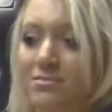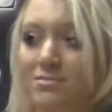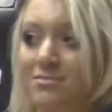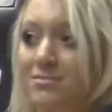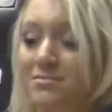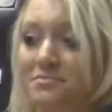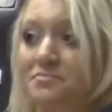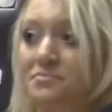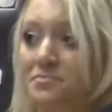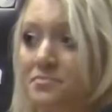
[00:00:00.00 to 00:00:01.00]

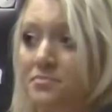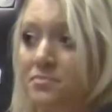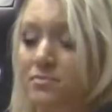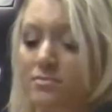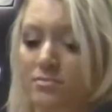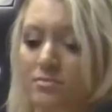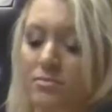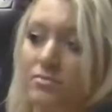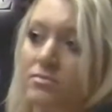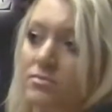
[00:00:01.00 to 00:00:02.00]

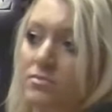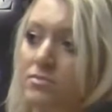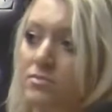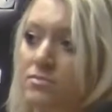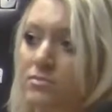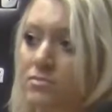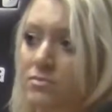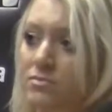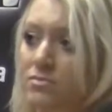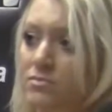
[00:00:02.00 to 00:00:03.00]

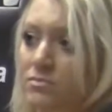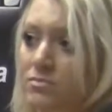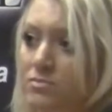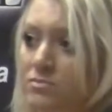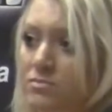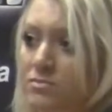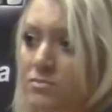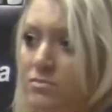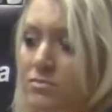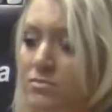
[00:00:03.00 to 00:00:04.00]

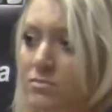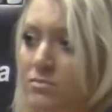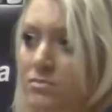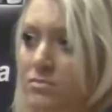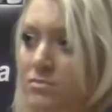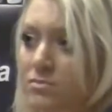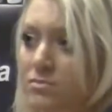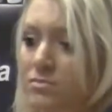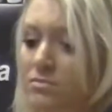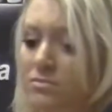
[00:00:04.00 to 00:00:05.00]

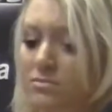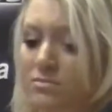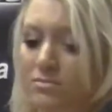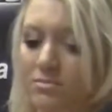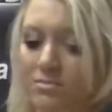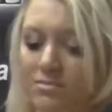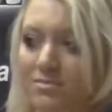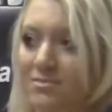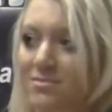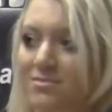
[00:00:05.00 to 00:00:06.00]

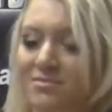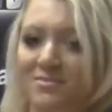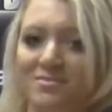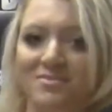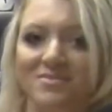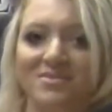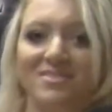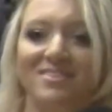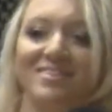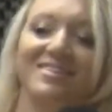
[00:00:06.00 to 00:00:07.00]

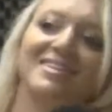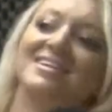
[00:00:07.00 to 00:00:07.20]
(not speaking)